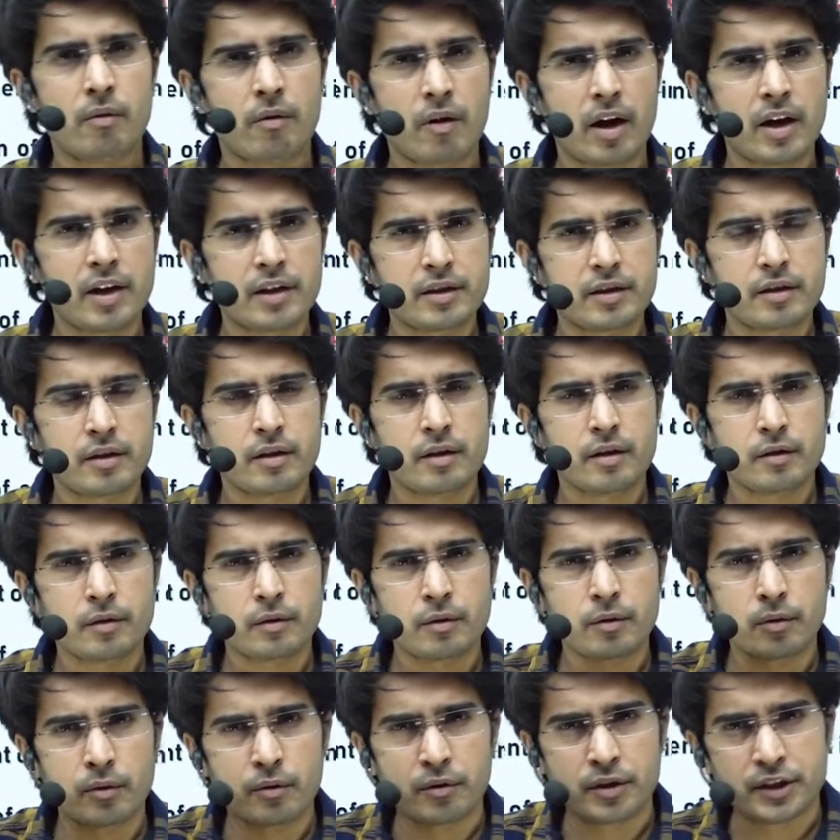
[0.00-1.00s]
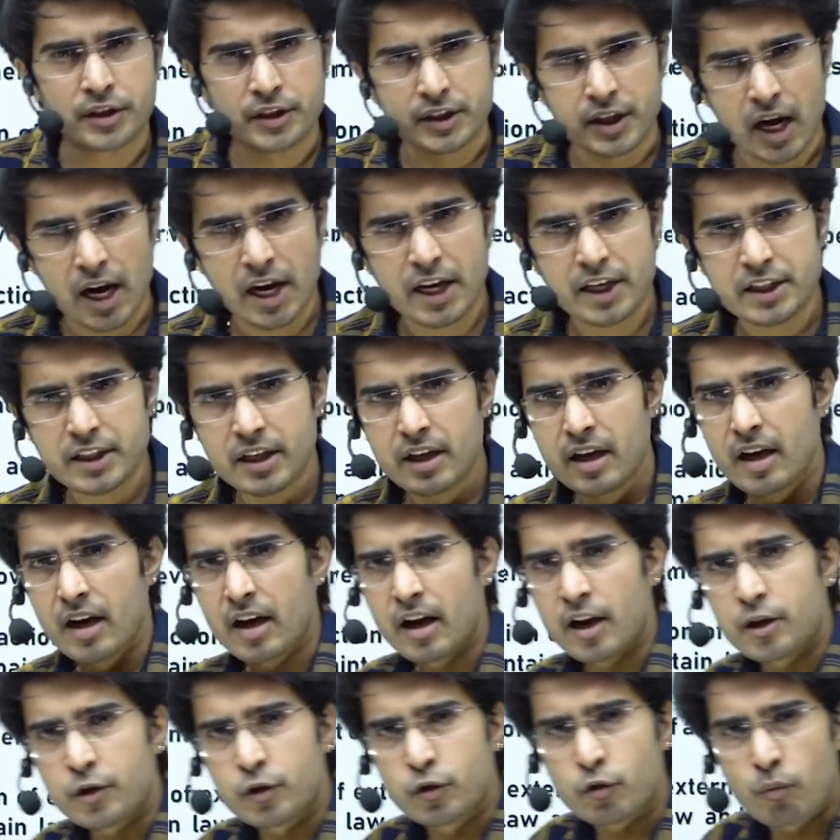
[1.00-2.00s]
right to reside
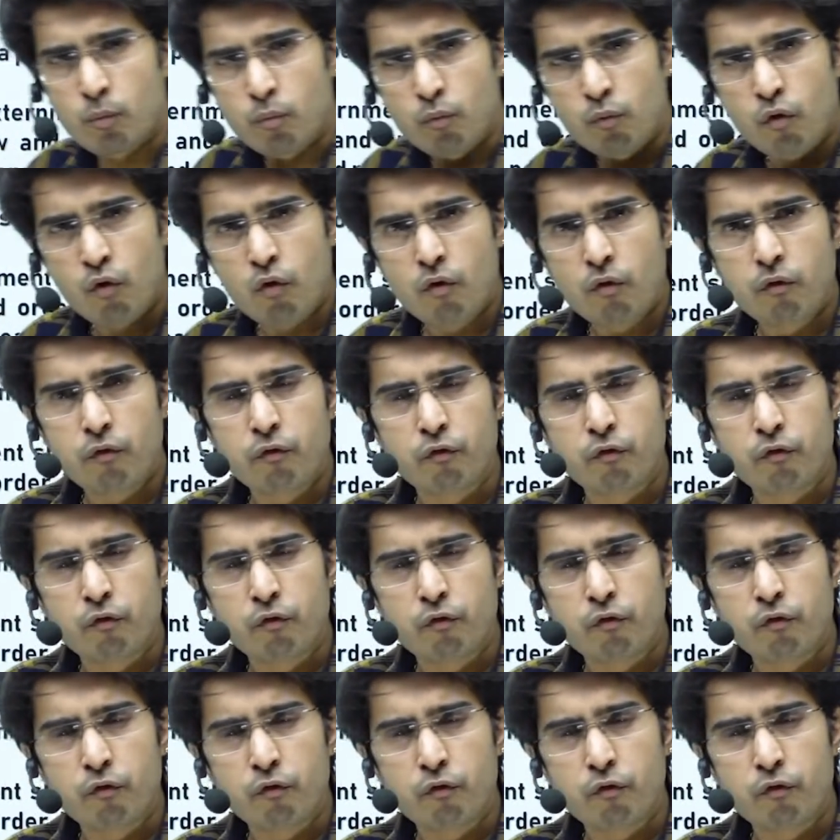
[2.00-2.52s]
and to move